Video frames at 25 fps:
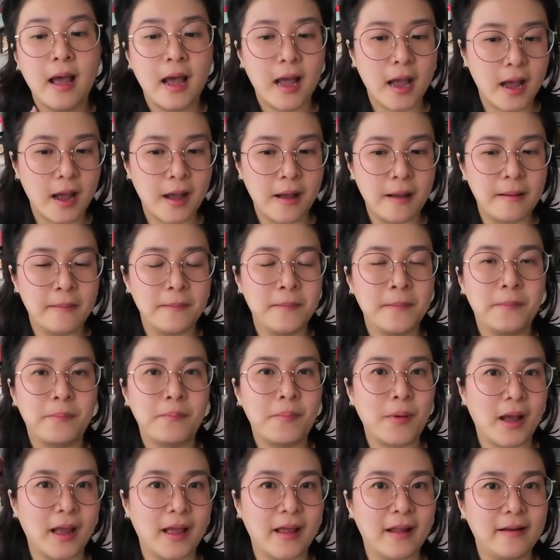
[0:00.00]
Um,
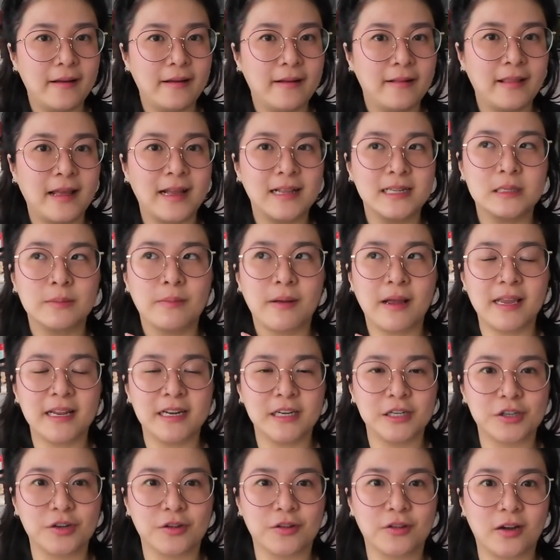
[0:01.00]
but that's my
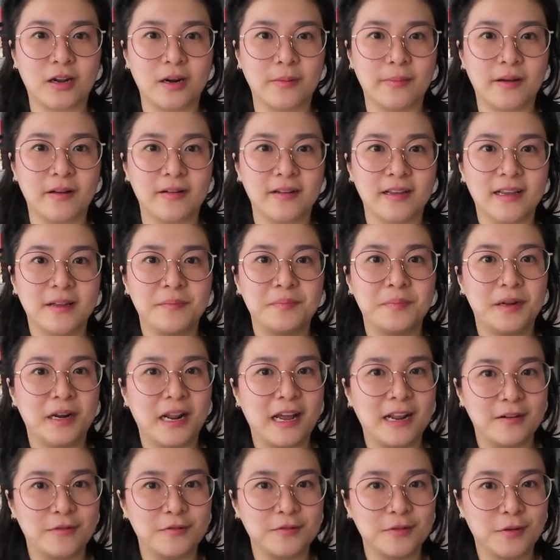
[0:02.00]
initial thought about it, but
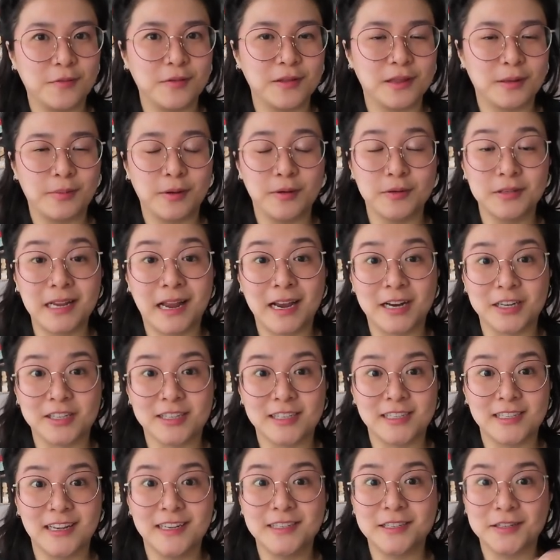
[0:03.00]
I don't know what the post actually
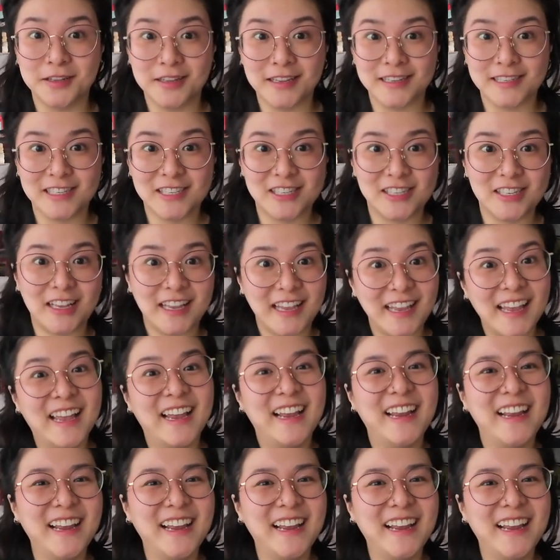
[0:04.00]
says, so let's see